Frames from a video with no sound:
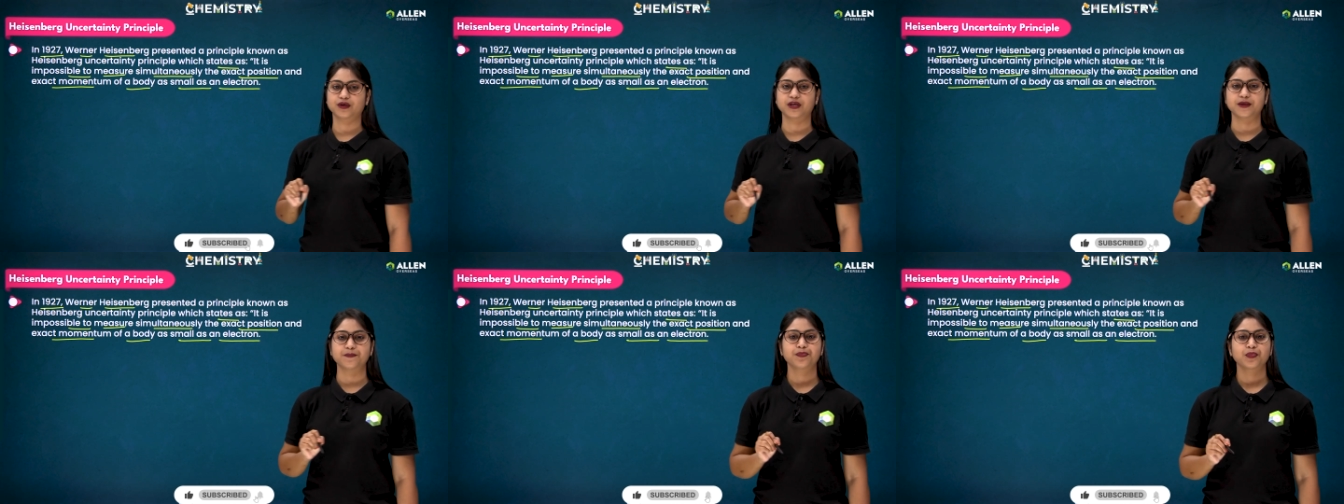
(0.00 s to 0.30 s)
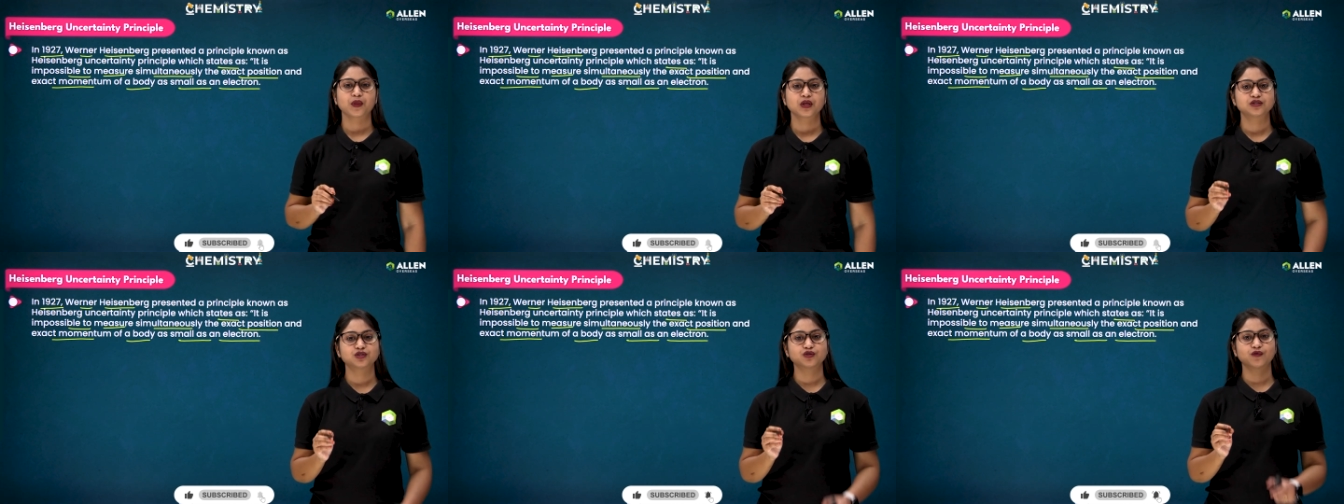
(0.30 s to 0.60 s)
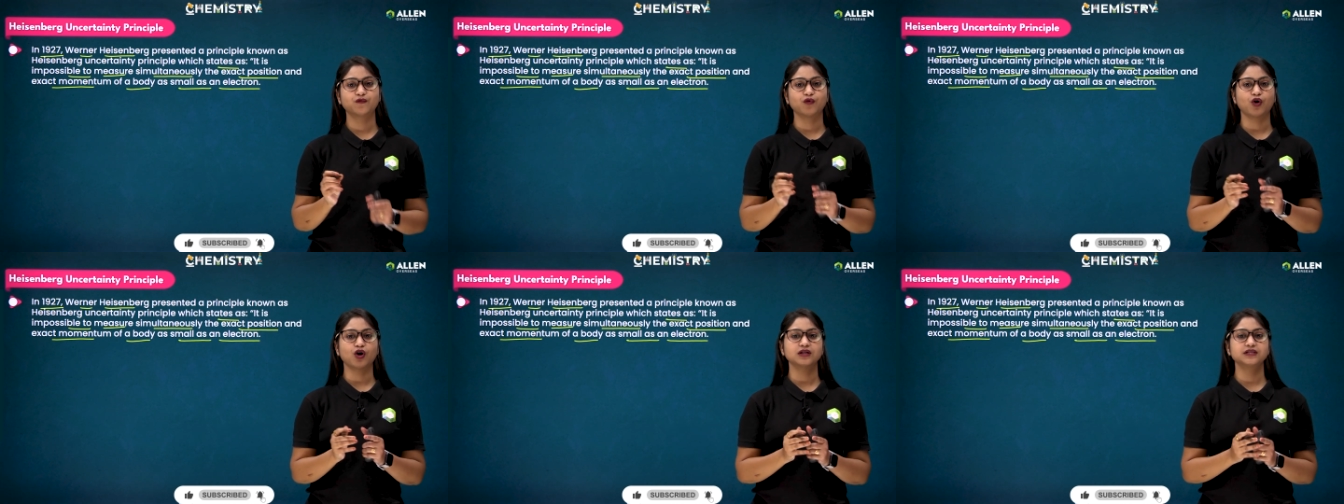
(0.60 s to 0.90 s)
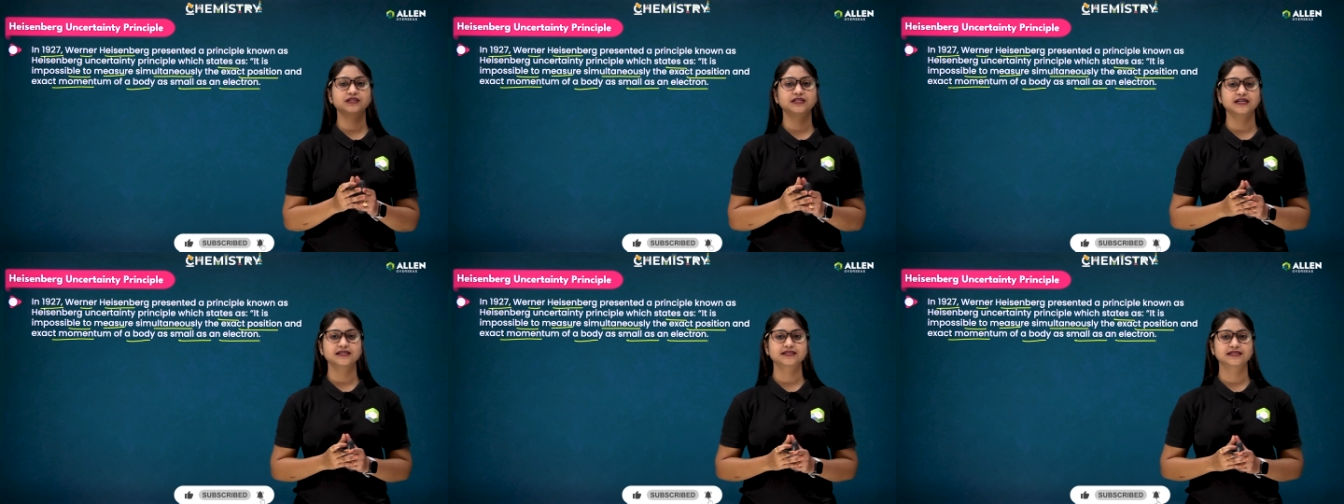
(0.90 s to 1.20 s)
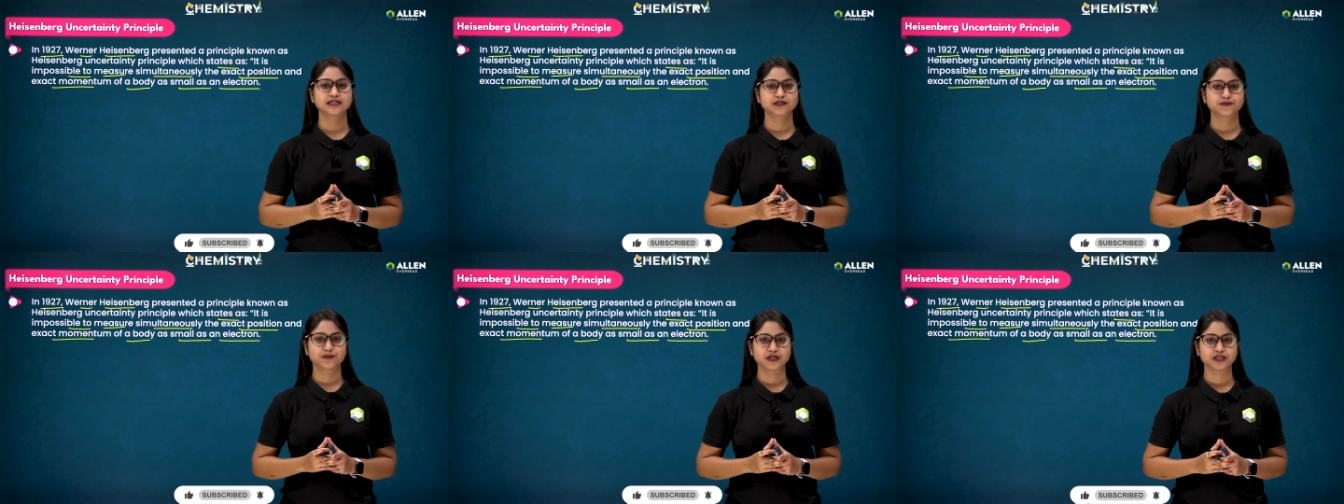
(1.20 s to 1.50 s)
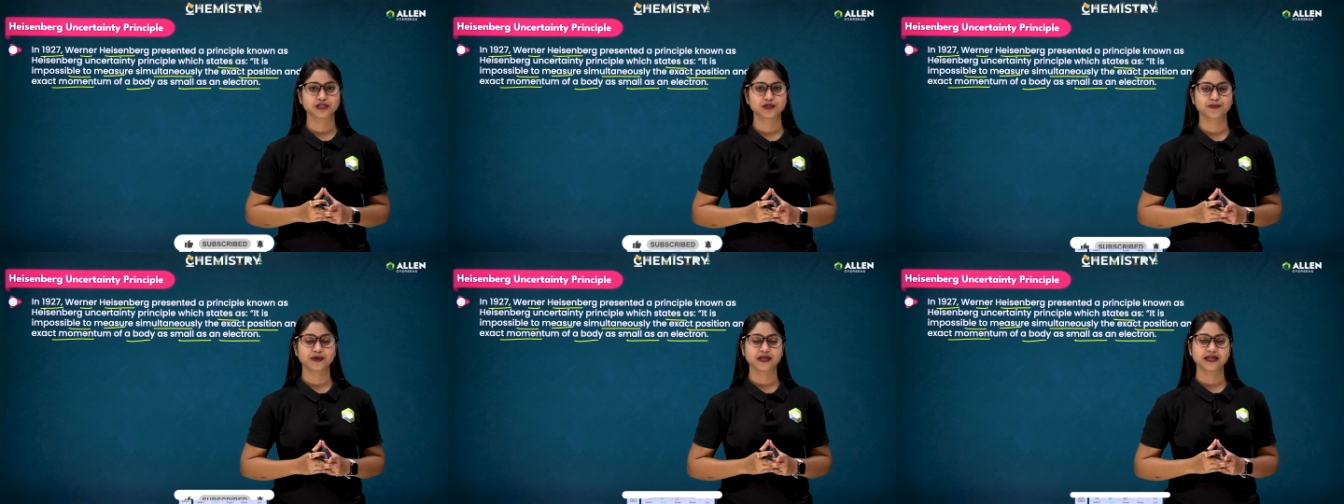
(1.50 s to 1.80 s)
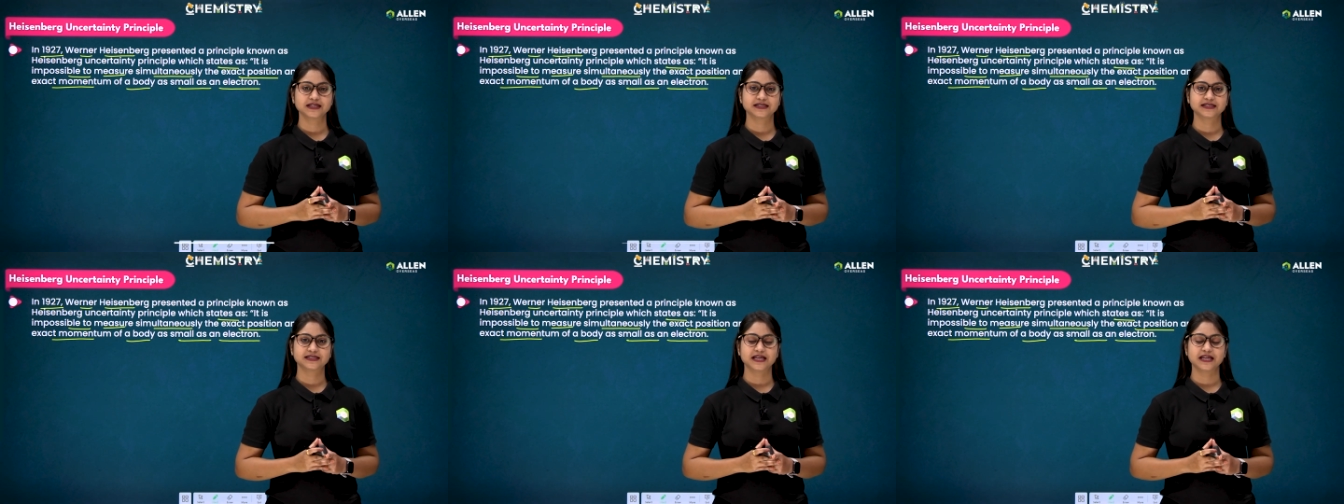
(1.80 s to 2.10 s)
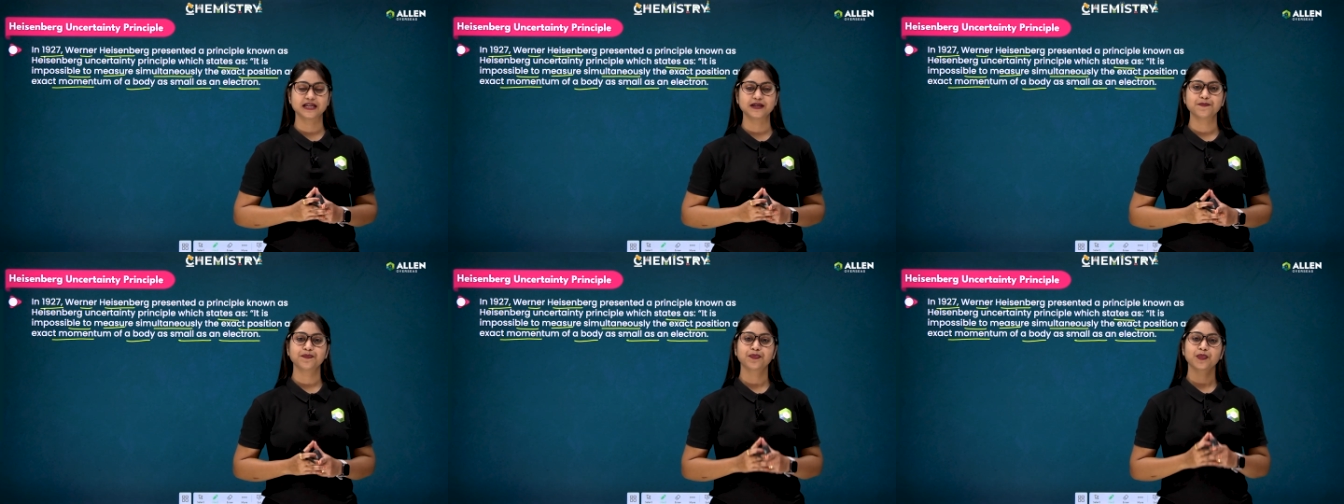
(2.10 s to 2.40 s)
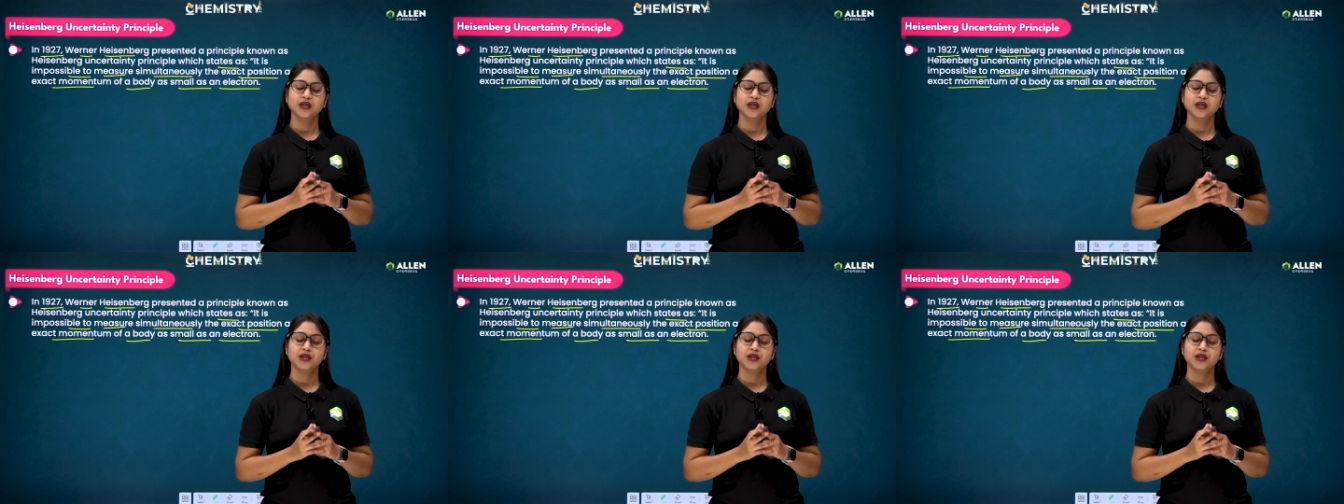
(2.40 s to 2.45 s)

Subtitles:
Okay, so what does this principle is saying?